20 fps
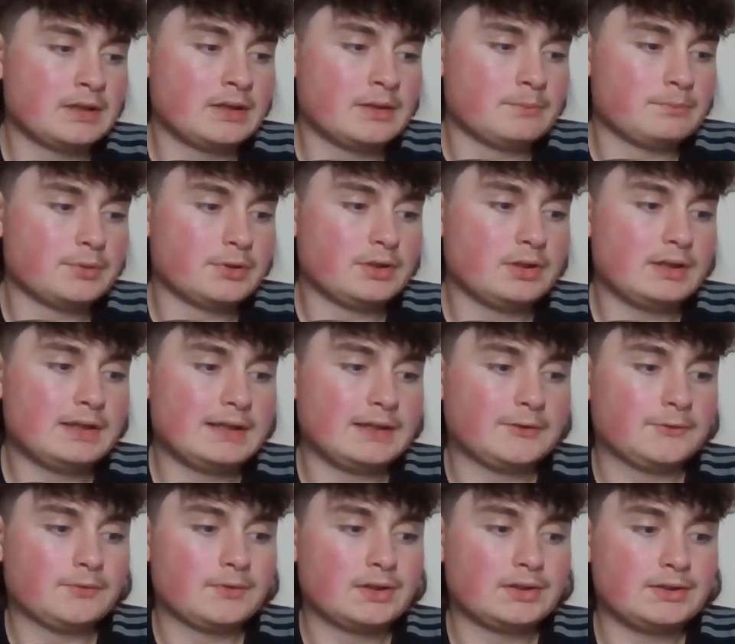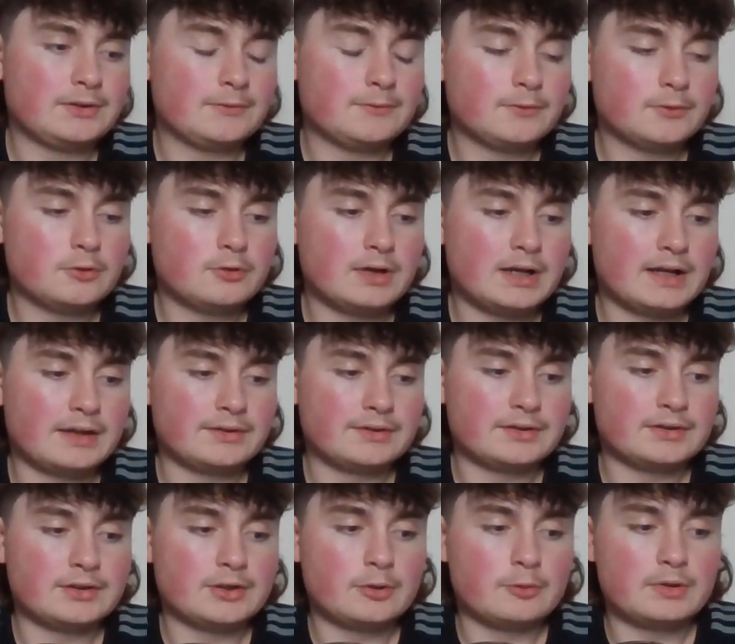Butler is 34 and
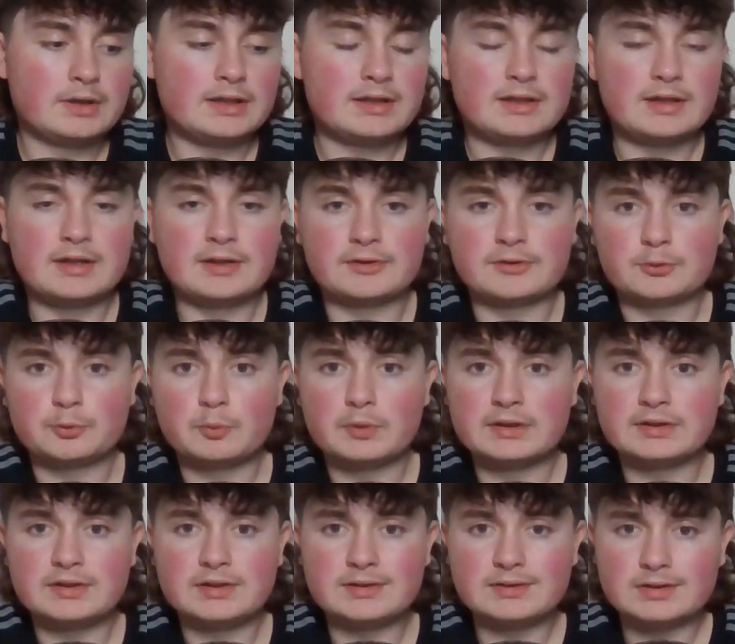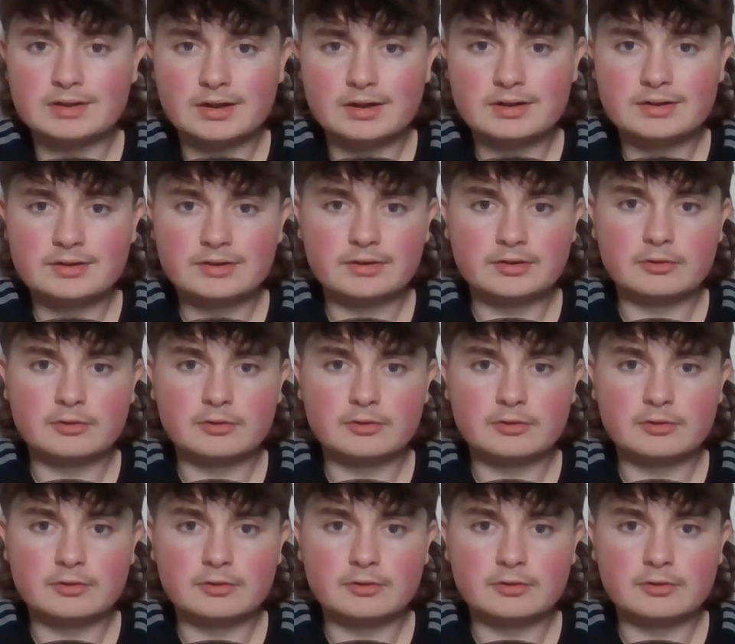Inoue is 29,